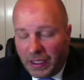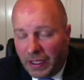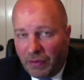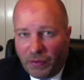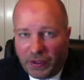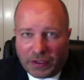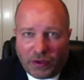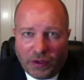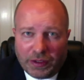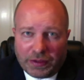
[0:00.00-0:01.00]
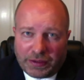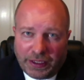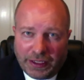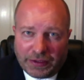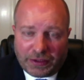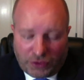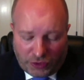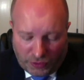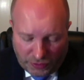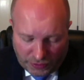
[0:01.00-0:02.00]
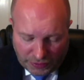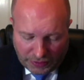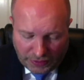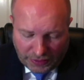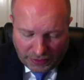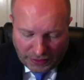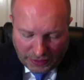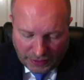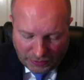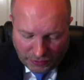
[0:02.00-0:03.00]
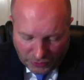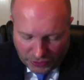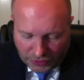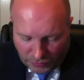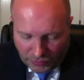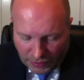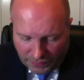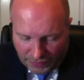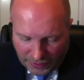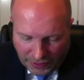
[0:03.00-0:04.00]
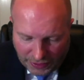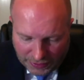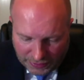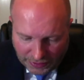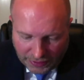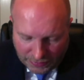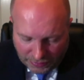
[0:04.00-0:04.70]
And when the court shows or looks through everything and says,